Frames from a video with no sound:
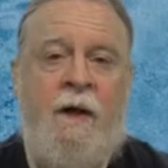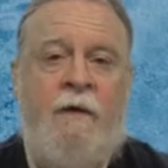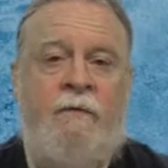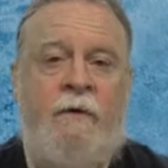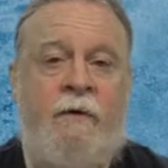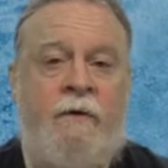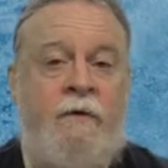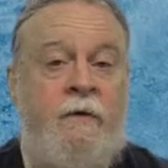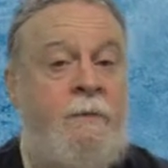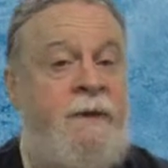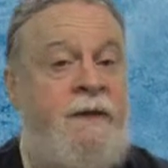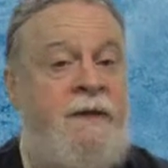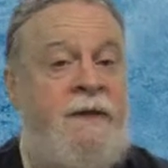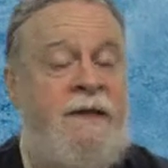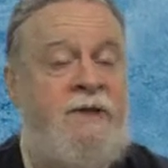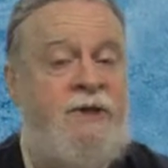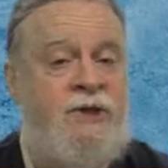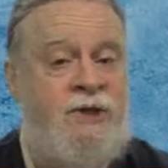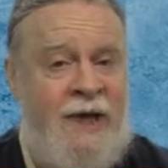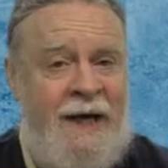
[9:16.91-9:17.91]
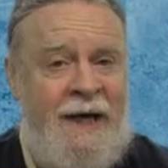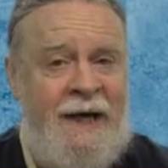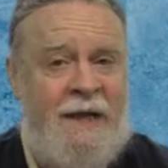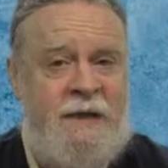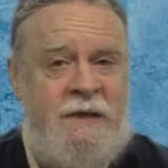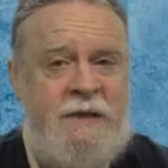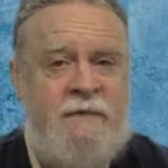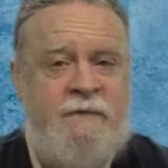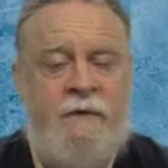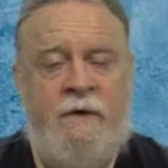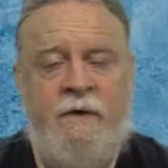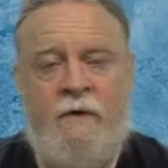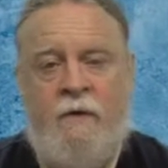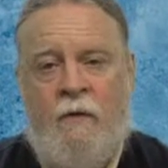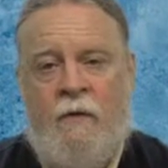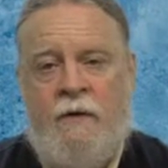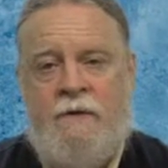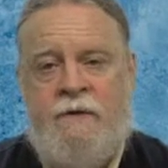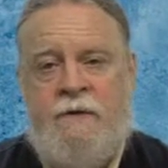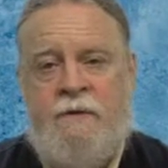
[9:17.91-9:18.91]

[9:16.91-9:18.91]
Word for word: for there be a chance for the court